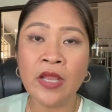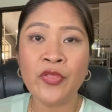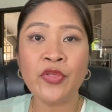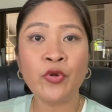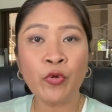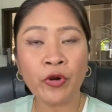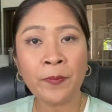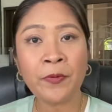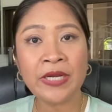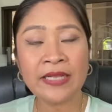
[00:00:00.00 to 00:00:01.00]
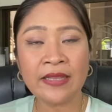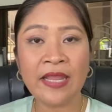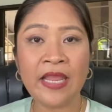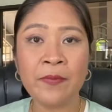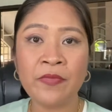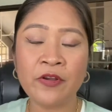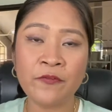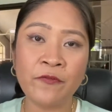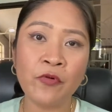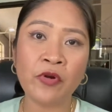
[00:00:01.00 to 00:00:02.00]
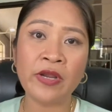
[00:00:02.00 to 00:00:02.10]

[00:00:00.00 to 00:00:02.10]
The corporate name, therefore,